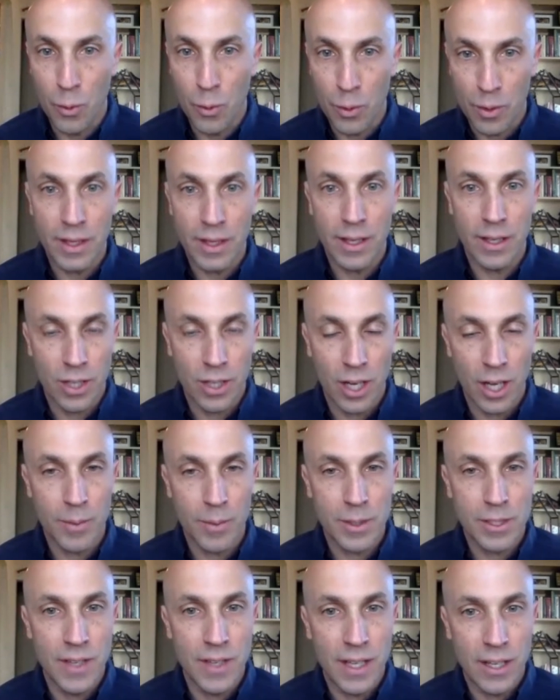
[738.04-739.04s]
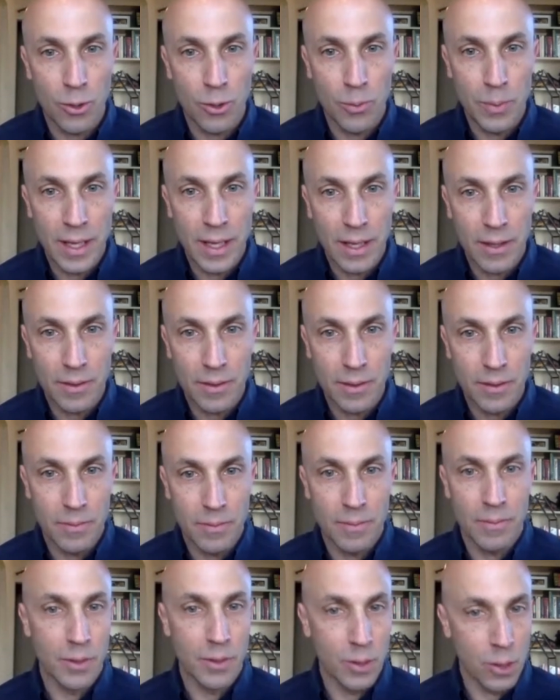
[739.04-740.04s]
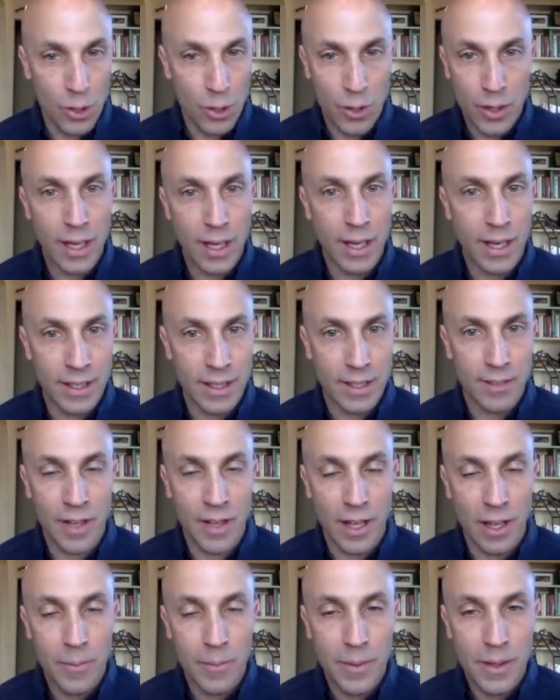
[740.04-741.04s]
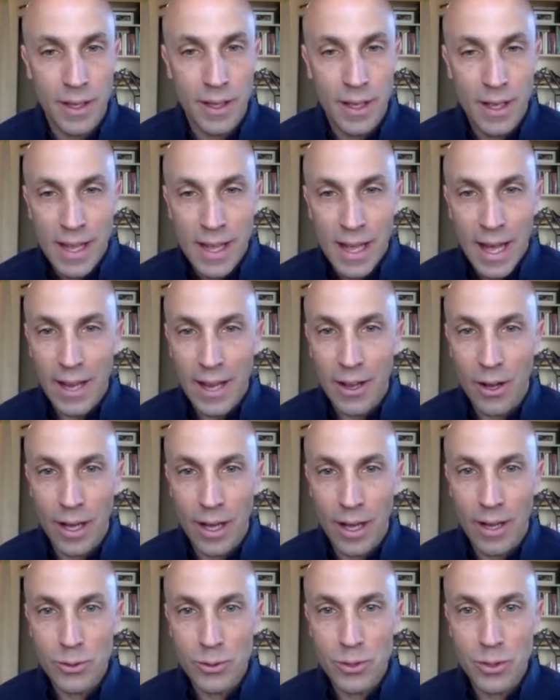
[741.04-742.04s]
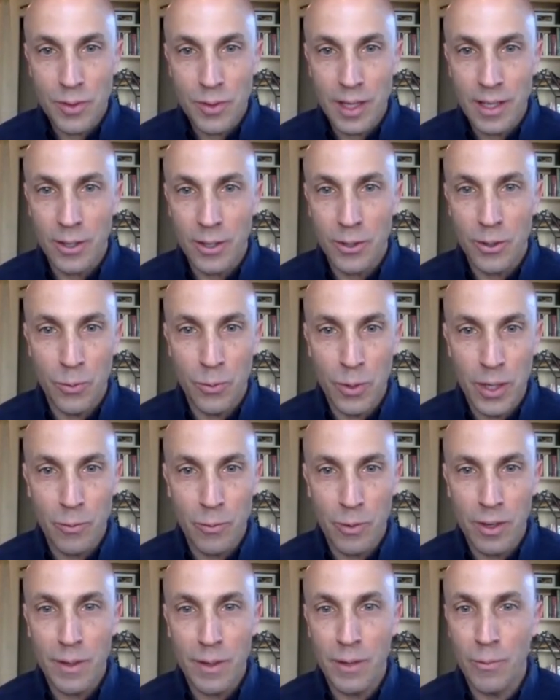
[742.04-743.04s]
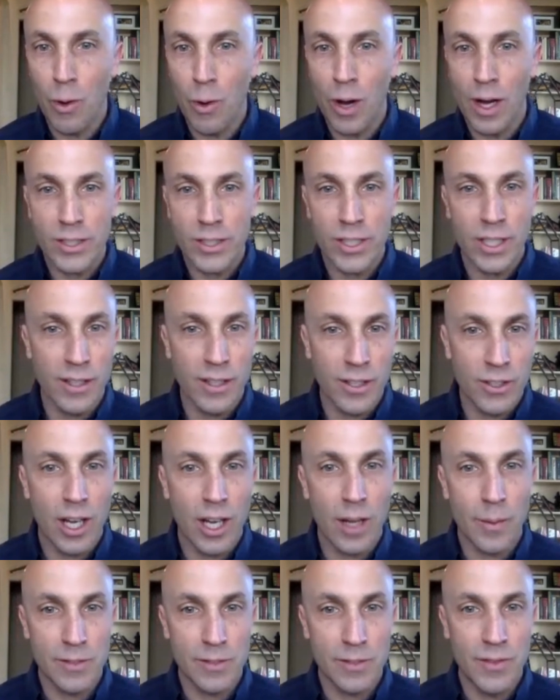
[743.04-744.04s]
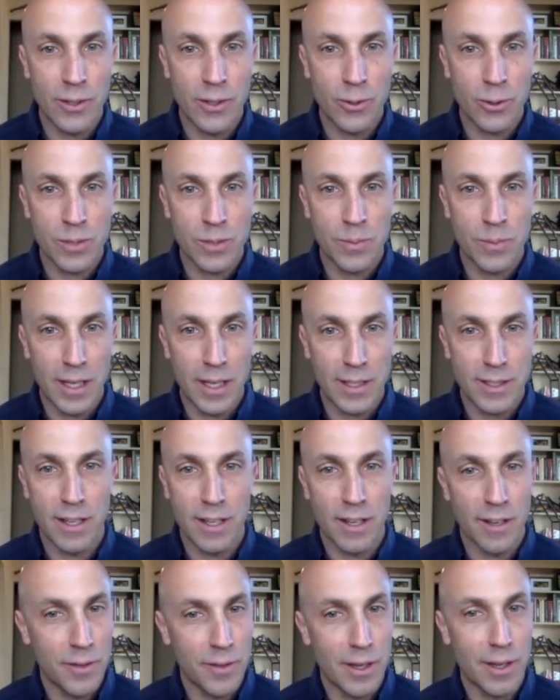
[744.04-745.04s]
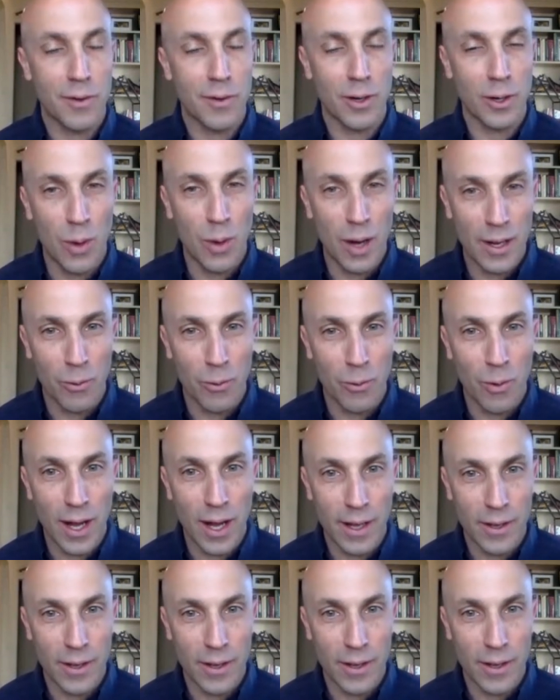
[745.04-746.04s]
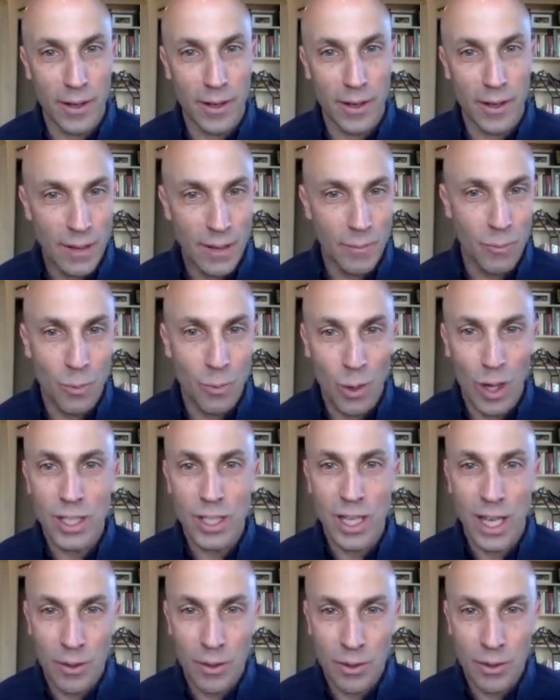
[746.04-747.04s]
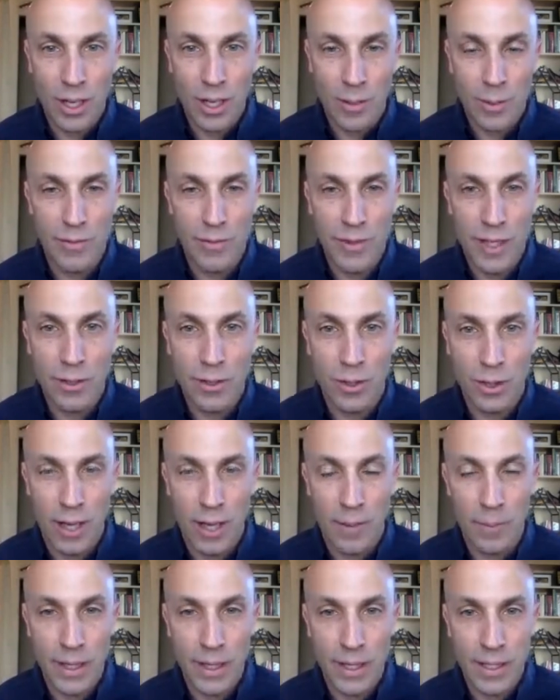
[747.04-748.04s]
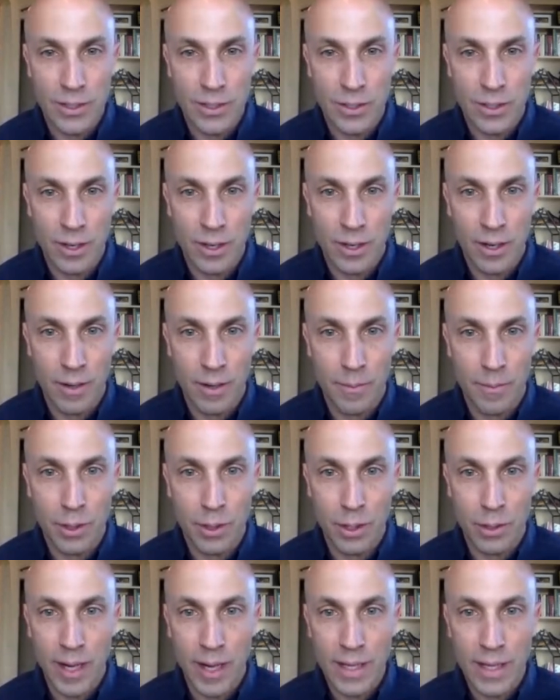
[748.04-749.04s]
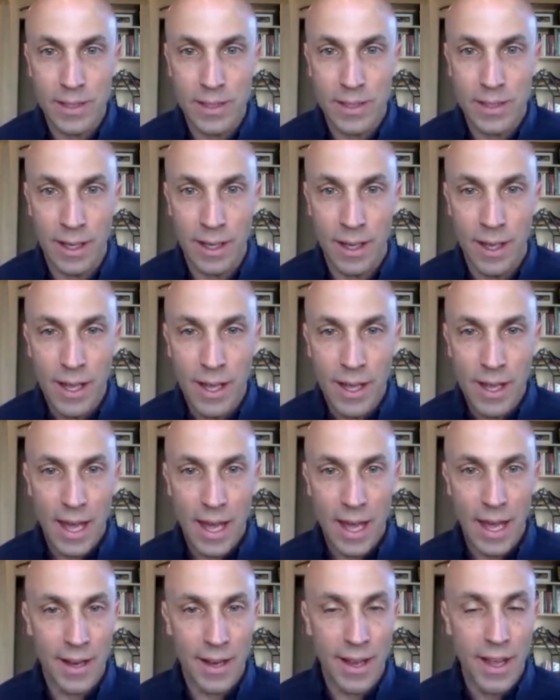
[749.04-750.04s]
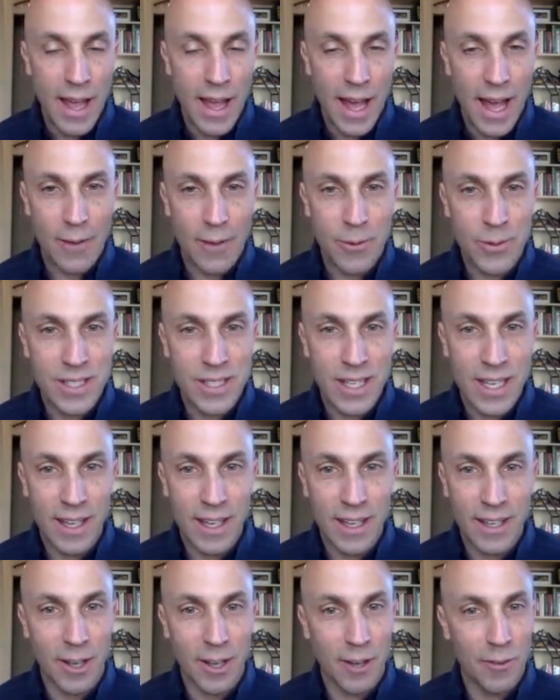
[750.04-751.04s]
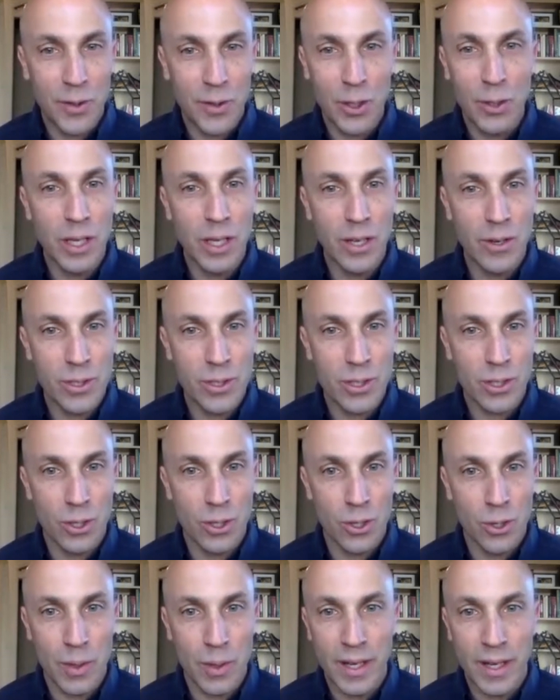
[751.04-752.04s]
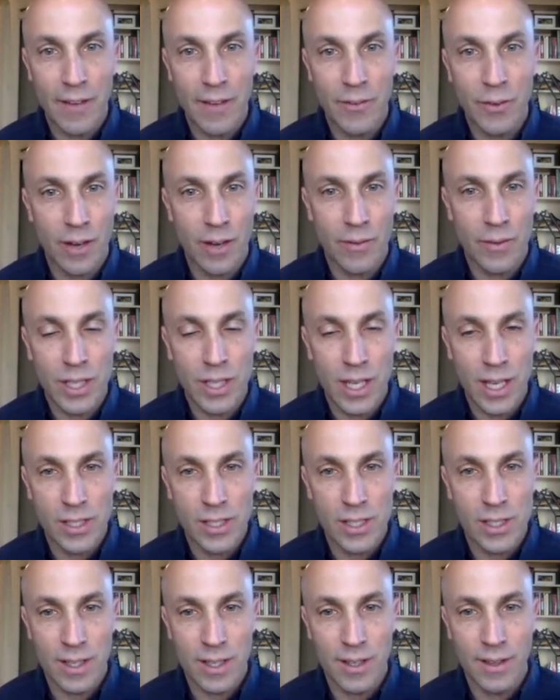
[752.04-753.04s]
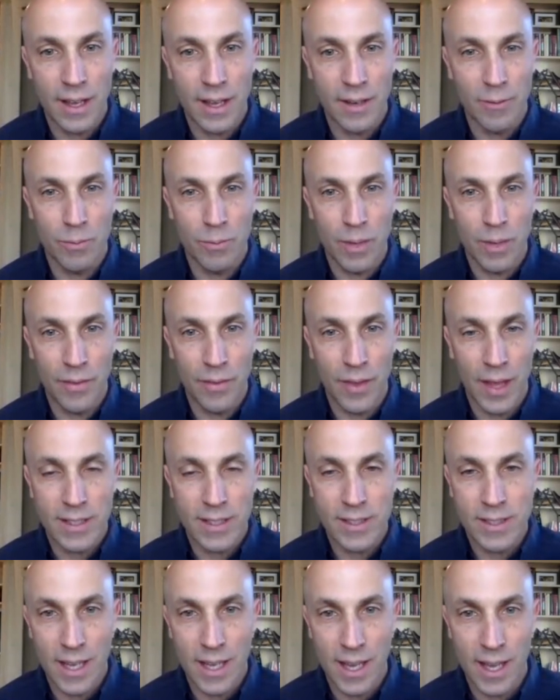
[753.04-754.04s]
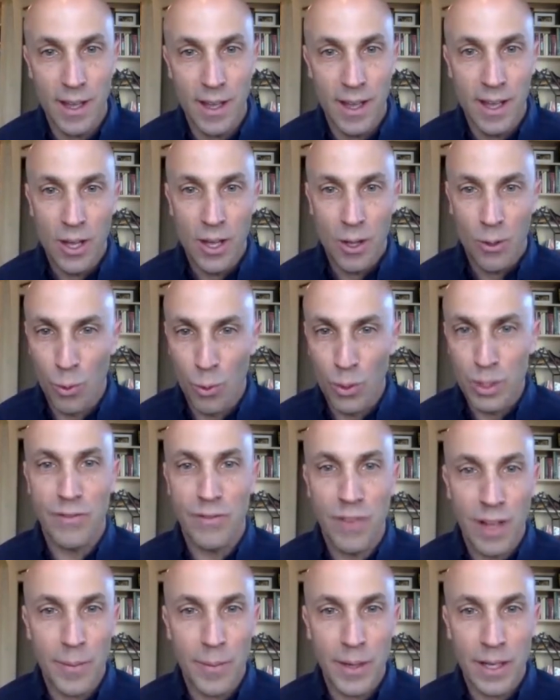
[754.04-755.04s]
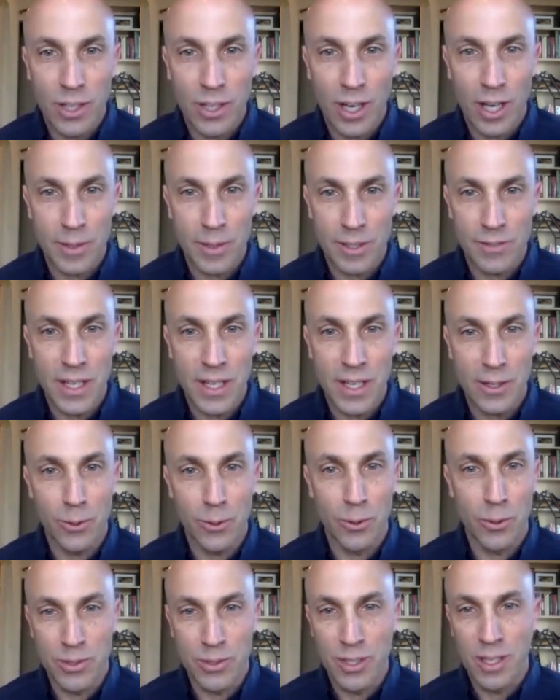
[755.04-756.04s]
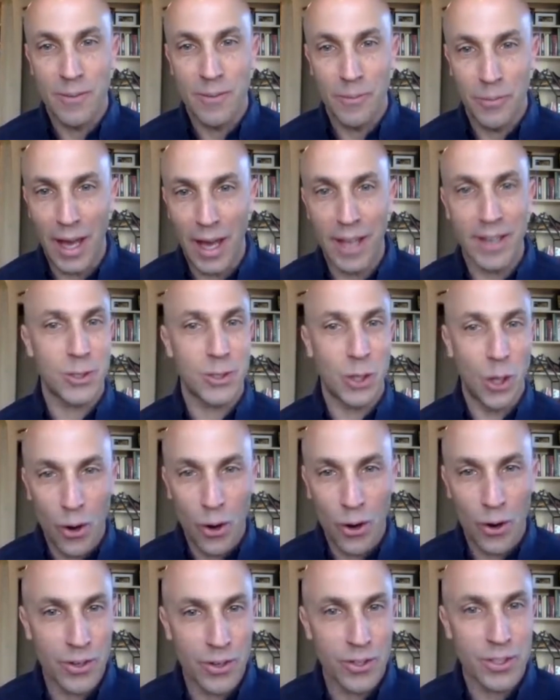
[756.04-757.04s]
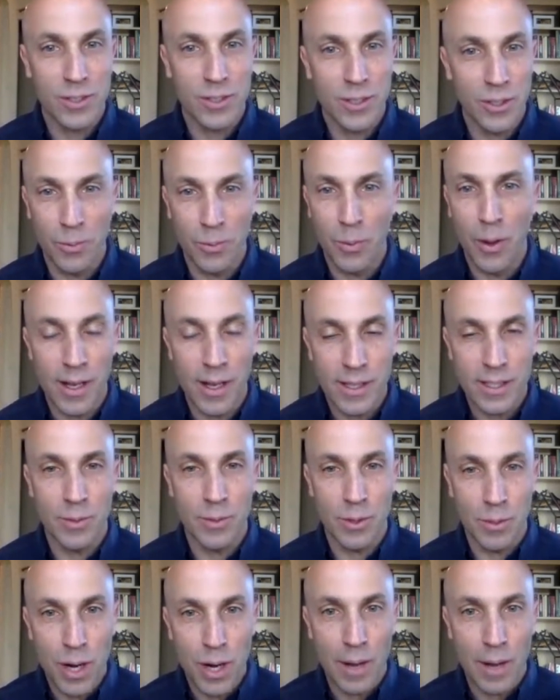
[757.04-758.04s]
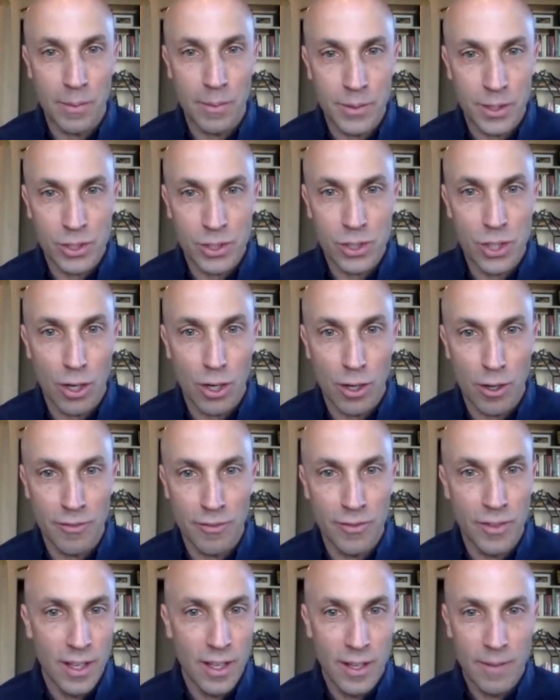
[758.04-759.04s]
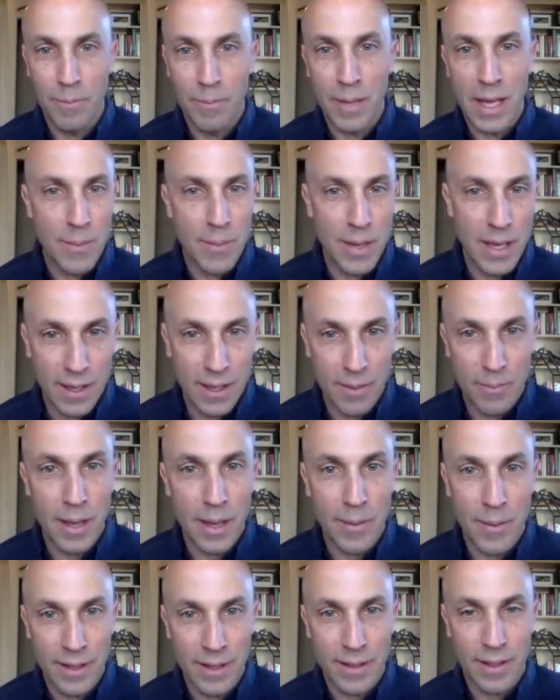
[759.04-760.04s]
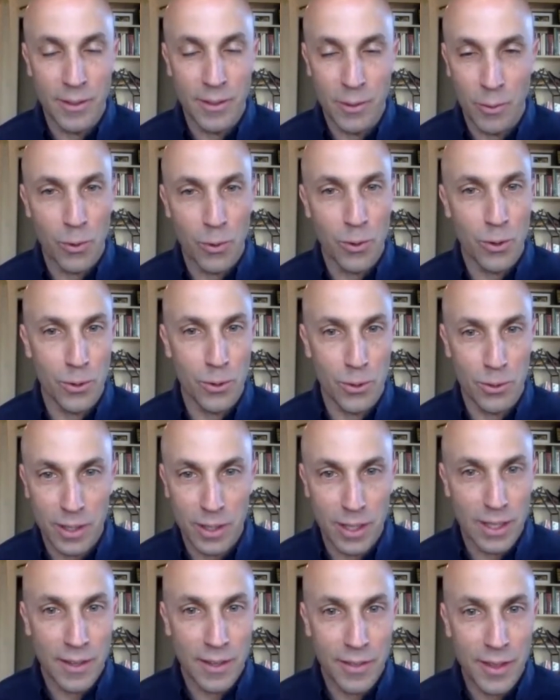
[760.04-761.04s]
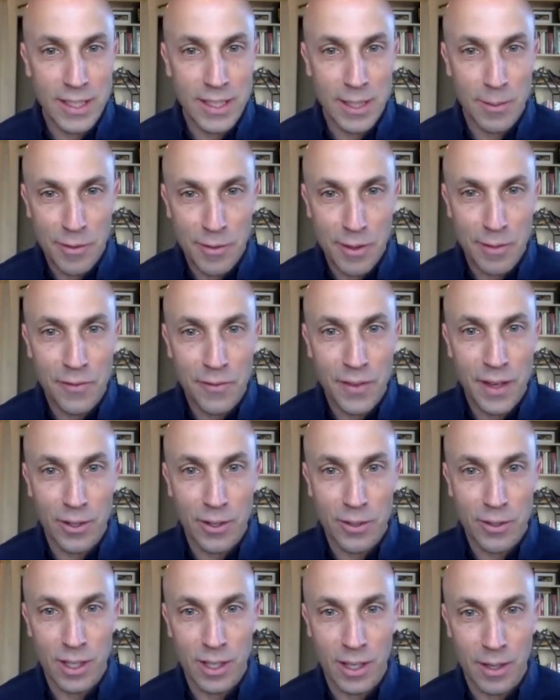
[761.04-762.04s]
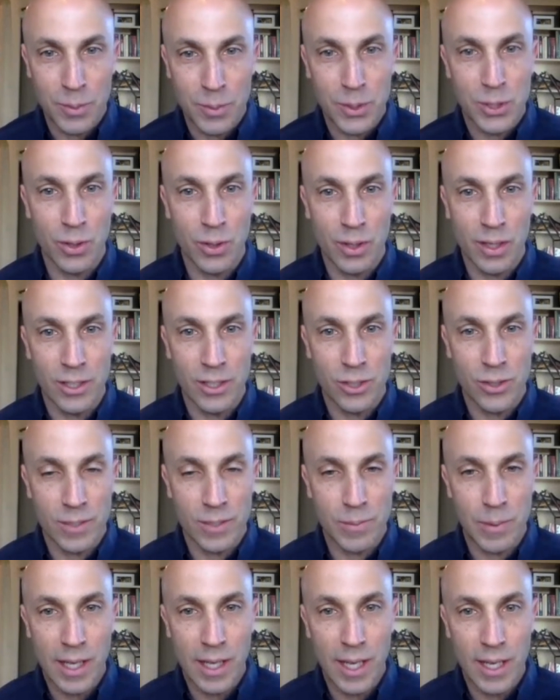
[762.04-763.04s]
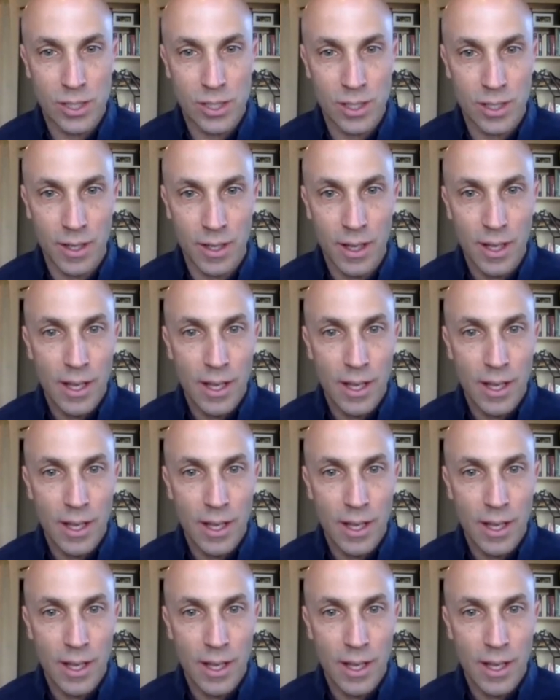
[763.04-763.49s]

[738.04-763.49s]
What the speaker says: for the autonomous vehicle learning and development. I also think we've been watching the autonomous vehicle space at VIA for quite a while, and watching how autonomous vehicle companies are progressing. And I would say a few years ago we'd have conversations and they'd say, we're developing autonomous vehicles. That is the hardest possible problem to solve, maybe in the world. I think some of them felt certainly in transportation,